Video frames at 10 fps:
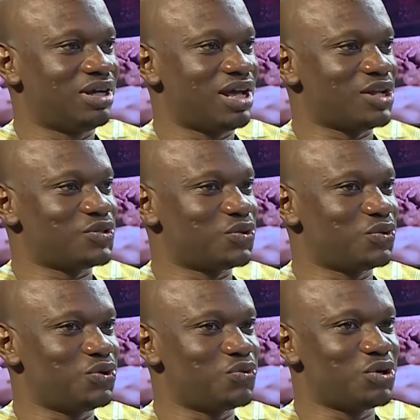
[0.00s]
And so
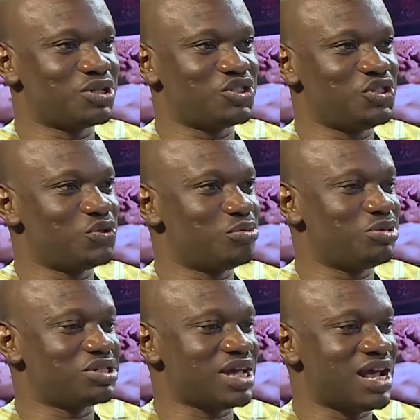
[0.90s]
you want CEO
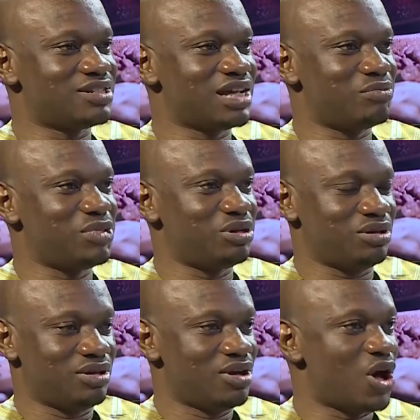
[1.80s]
beside,
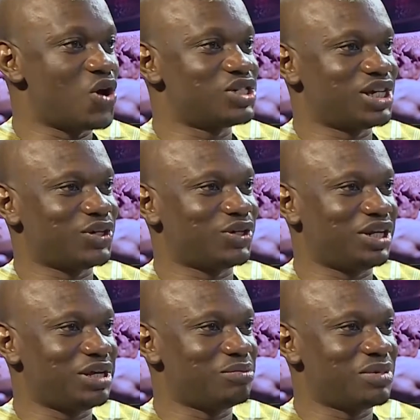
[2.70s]
under your
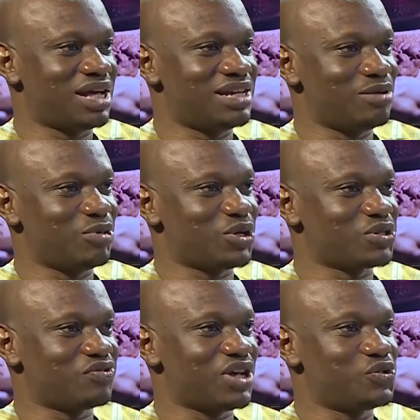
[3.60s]
name, and then because
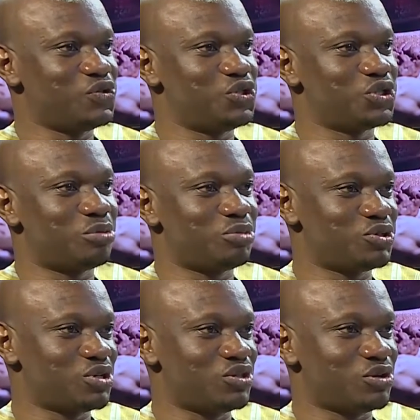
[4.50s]
of that, you jump
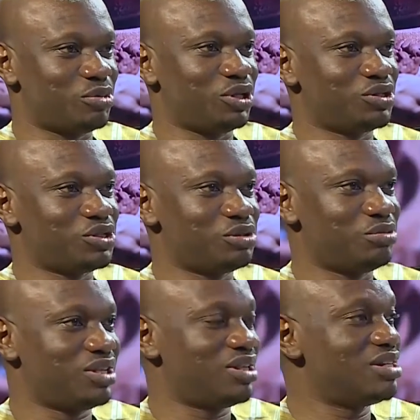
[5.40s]
into entrepreneurship.
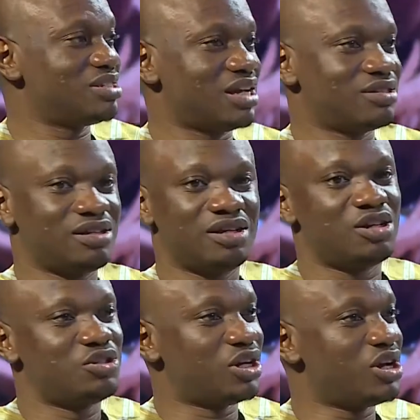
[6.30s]
The thing is that
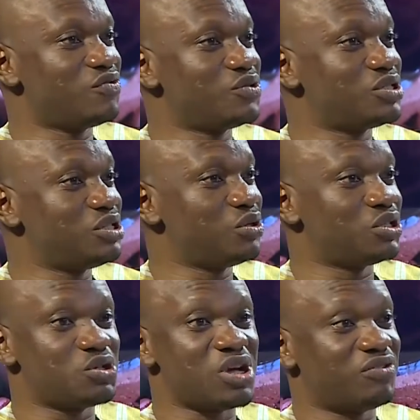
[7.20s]
you're not even CEO
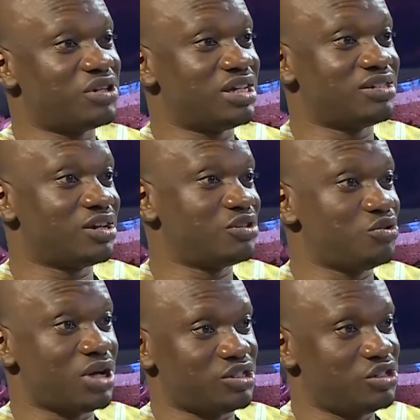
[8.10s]
until you have other executives,
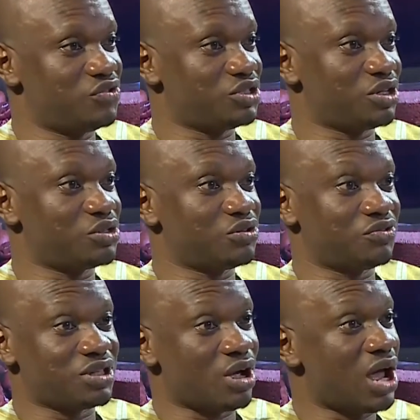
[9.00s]
you are chief executive
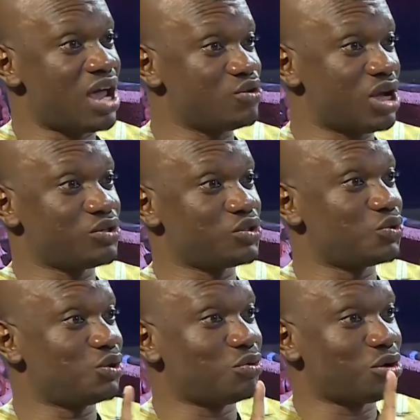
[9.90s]
officer, and you are just the
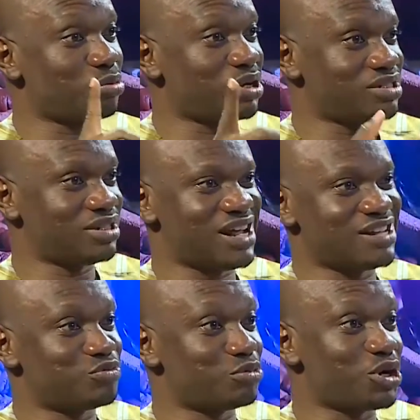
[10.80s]
only one person there.
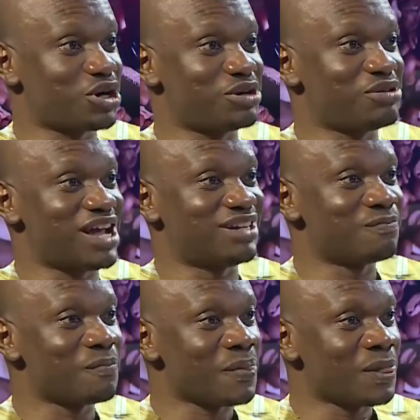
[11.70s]
That's mockery, right?
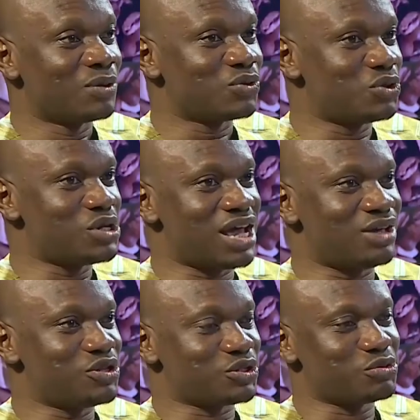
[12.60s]
Yeah. So
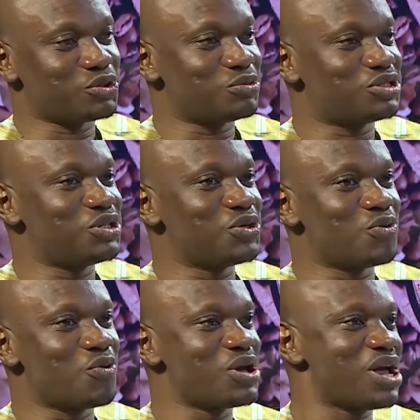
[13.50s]
you're supposed to be
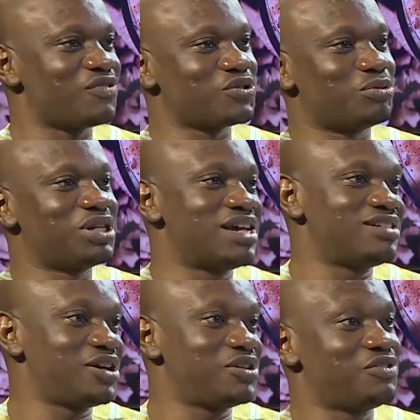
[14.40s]
CEO when you have some other
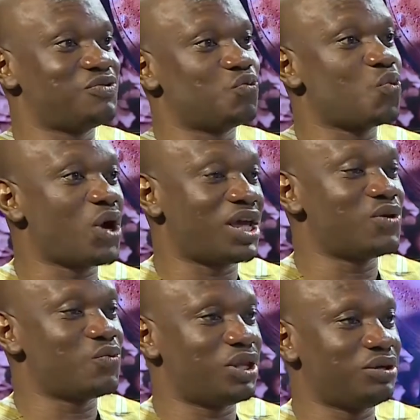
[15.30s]
executives
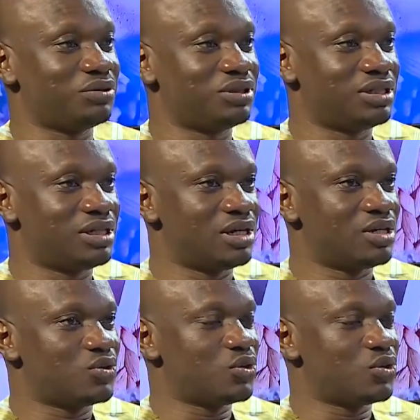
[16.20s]
working with you. So